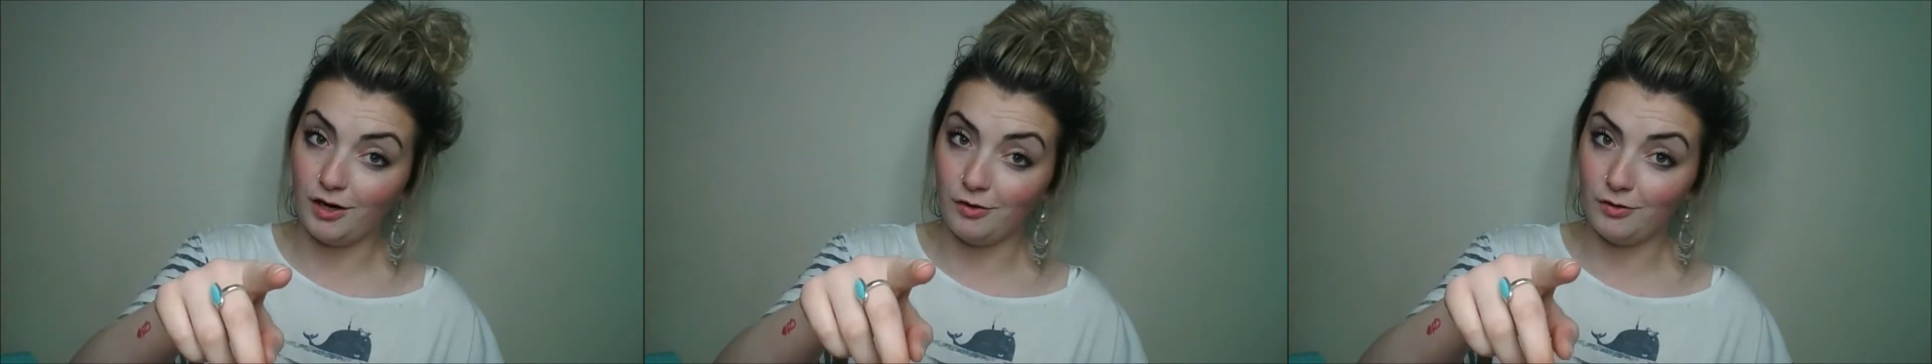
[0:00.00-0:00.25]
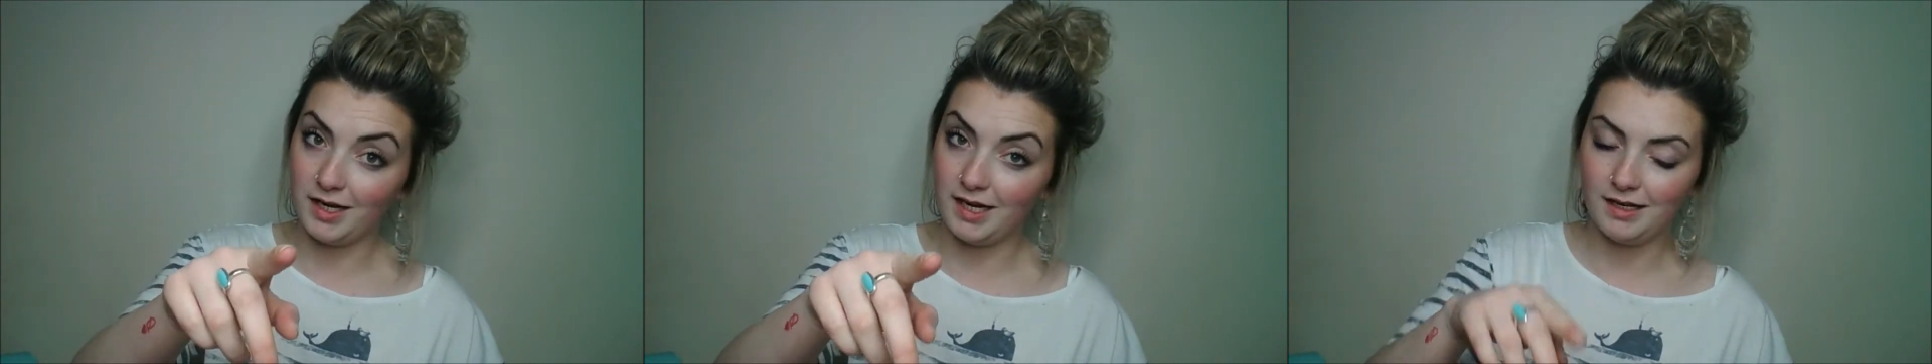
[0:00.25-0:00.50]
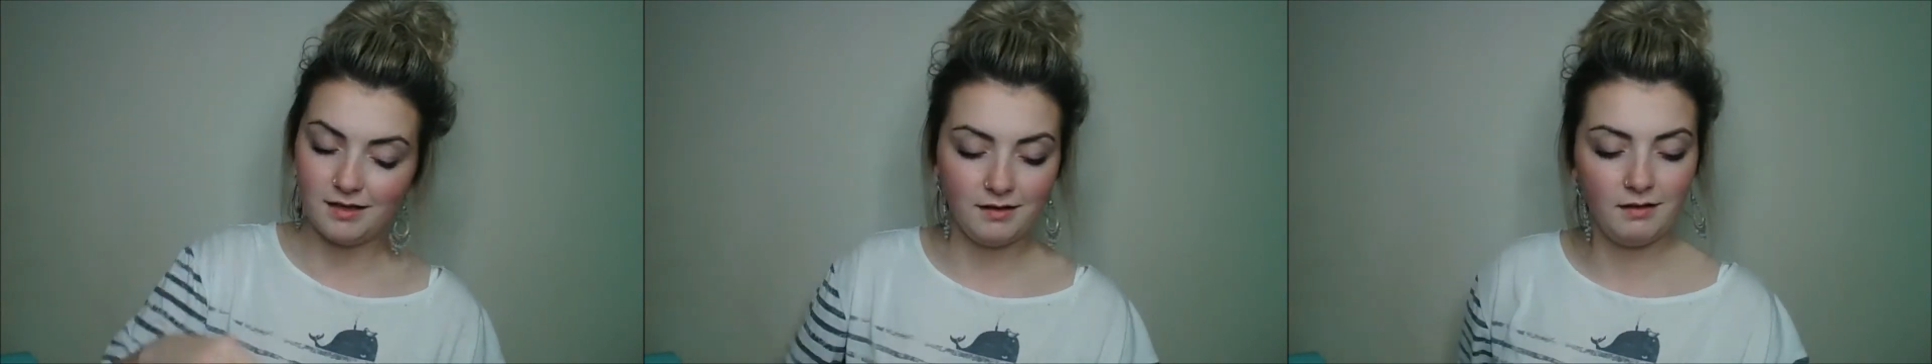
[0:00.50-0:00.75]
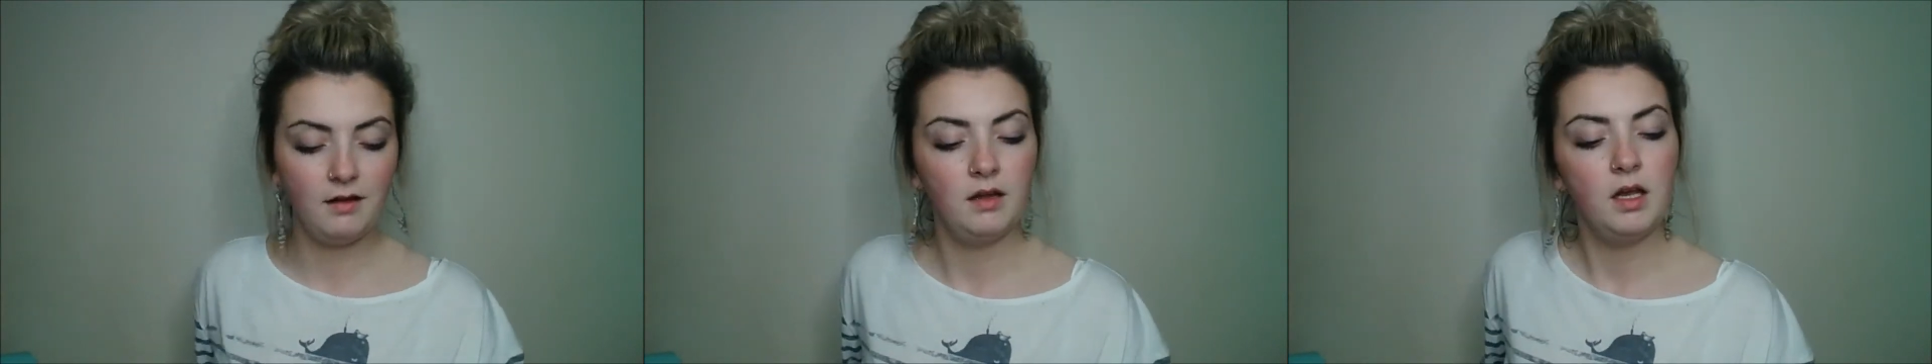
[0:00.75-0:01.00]
oldie.
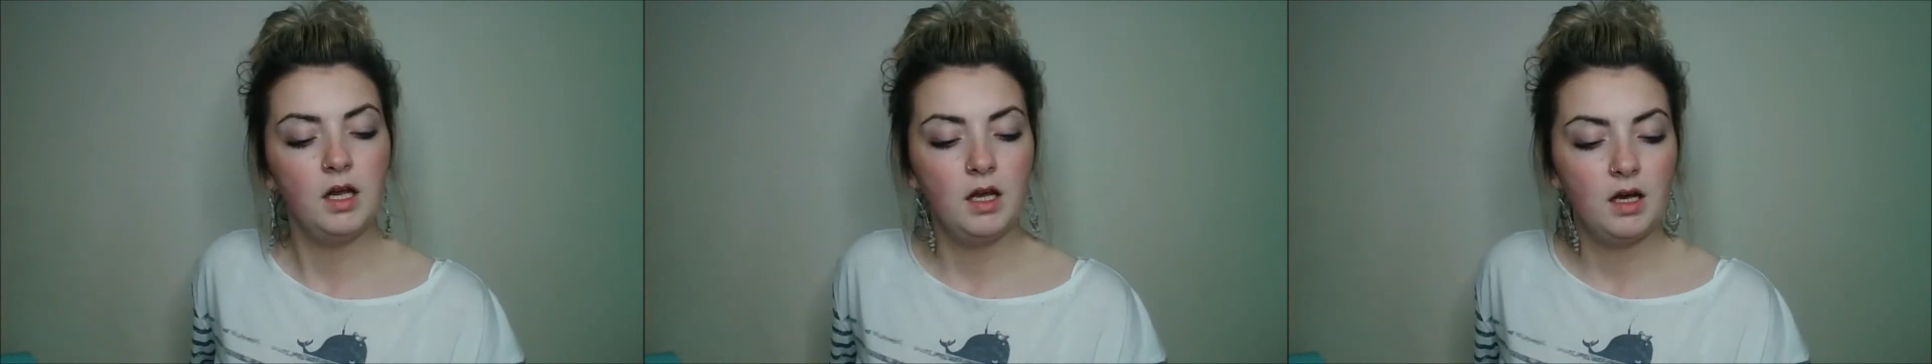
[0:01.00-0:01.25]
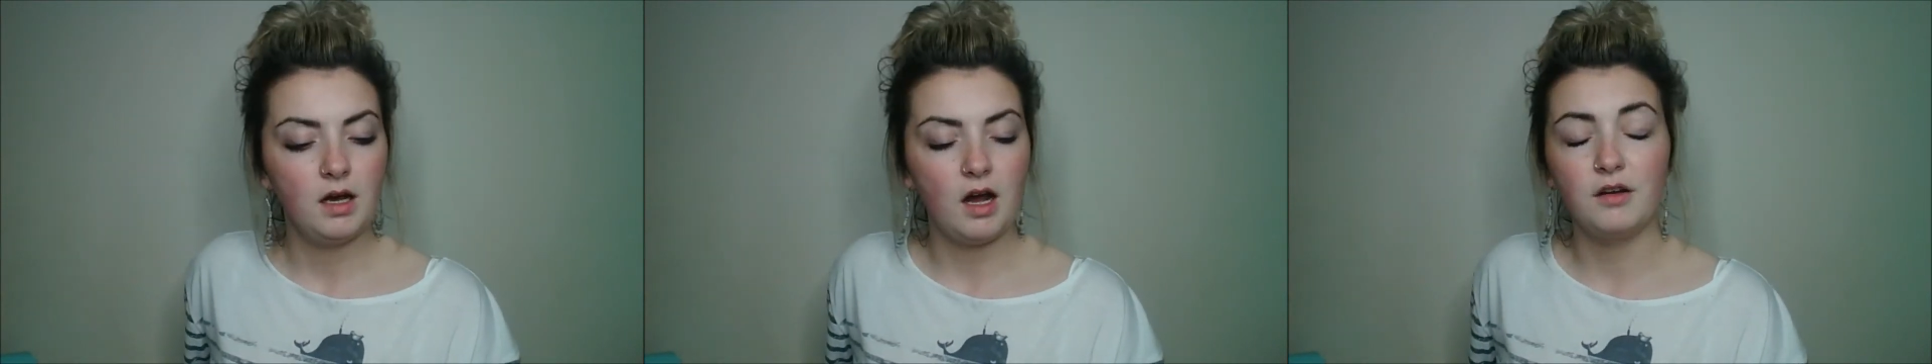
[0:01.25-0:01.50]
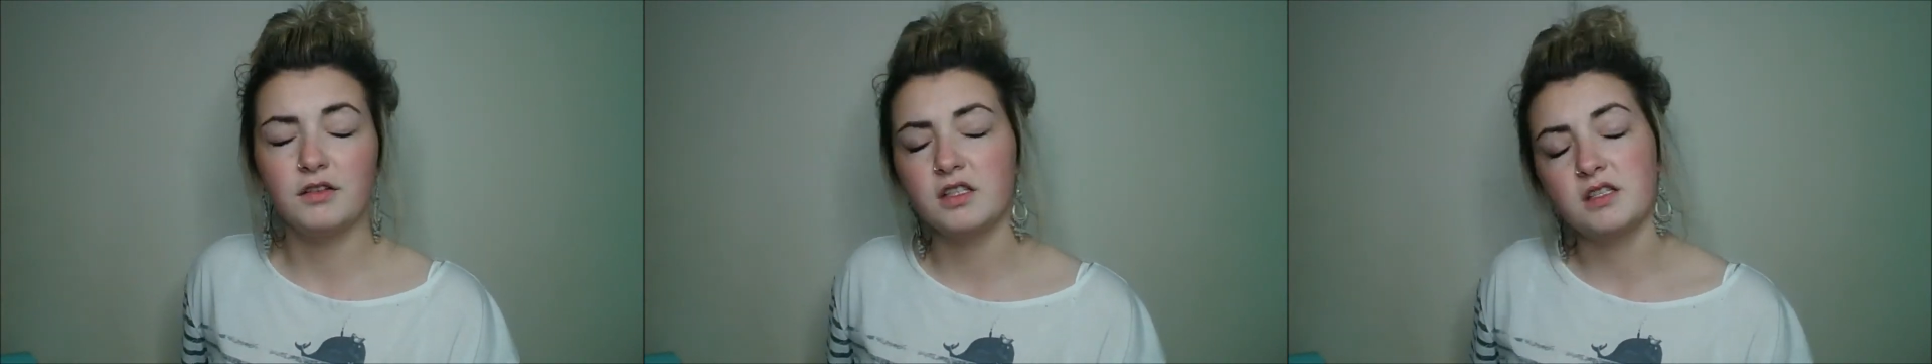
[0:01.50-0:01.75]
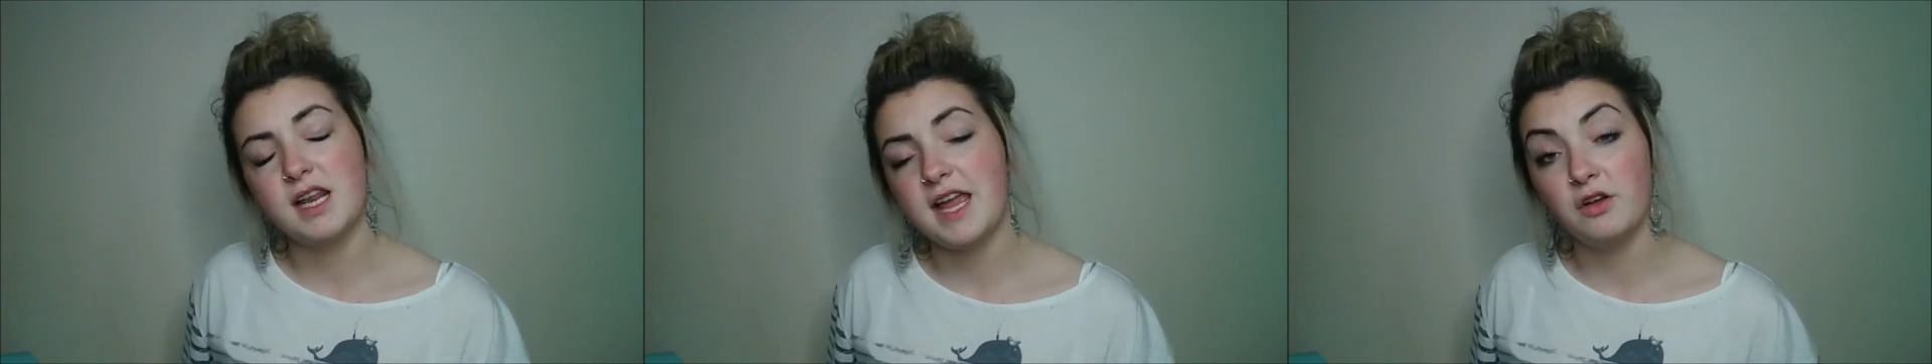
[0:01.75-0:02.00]
I'm
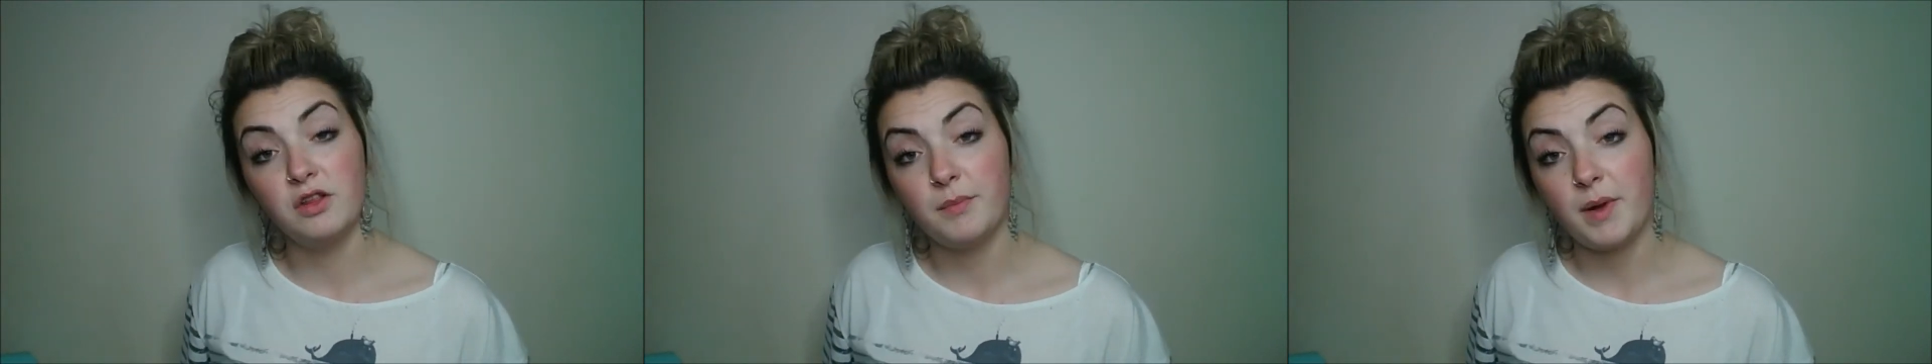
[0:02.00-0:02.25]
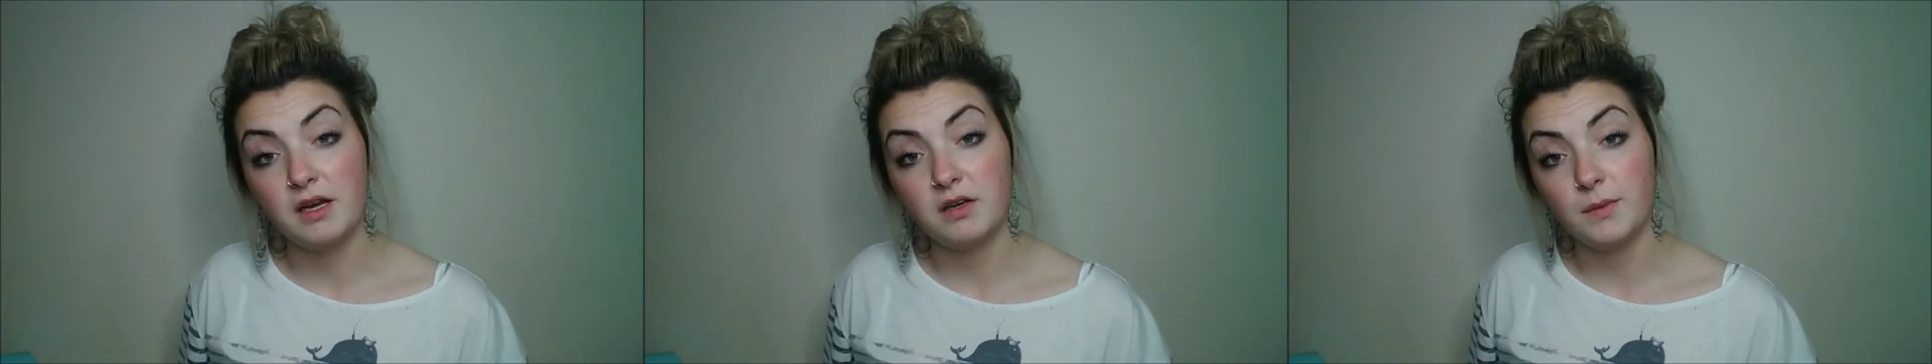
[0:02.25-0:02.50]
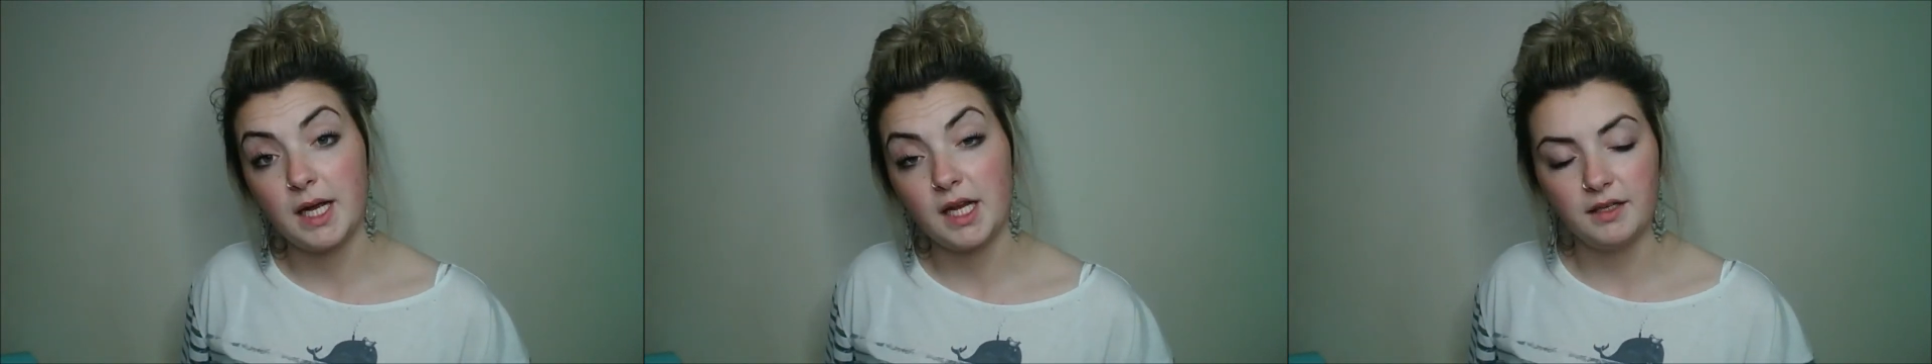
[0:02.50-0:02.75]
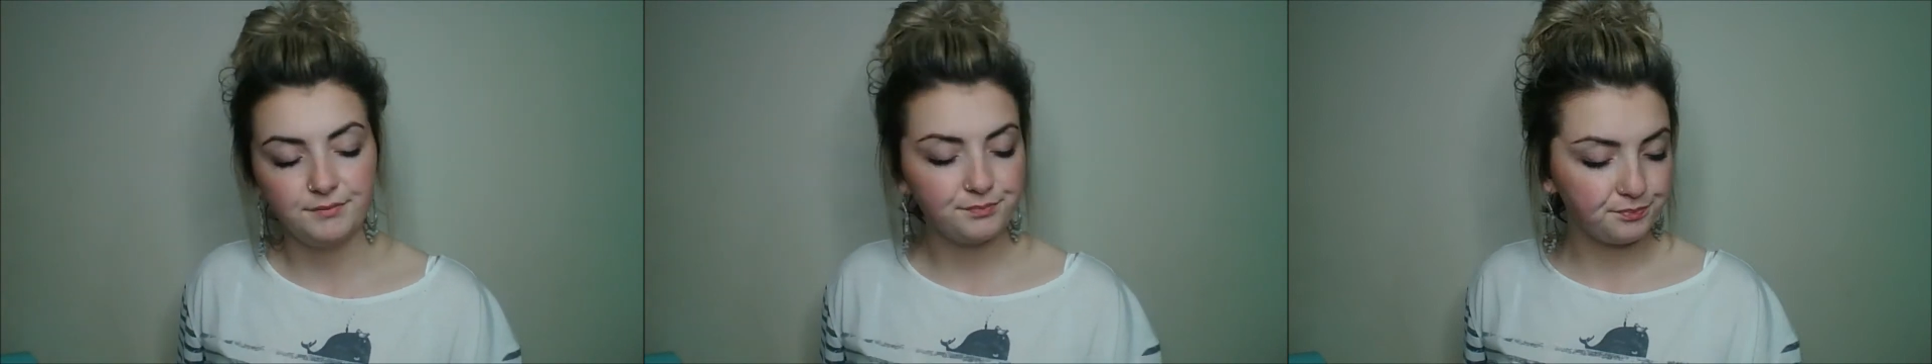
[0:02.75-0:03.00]
just late on the
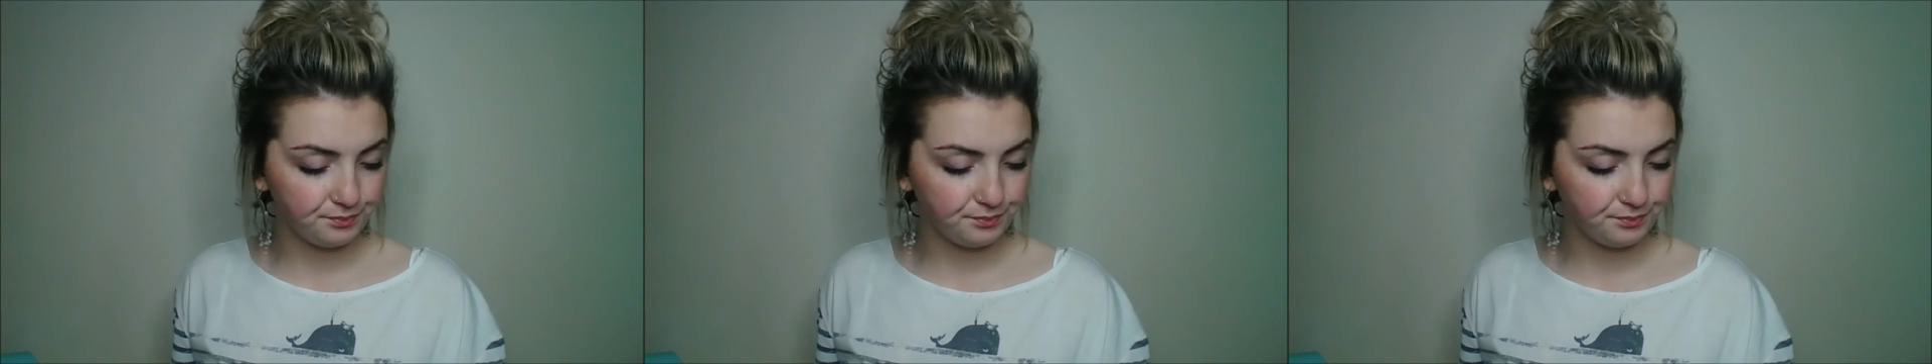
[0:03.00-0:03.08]
bandwagon.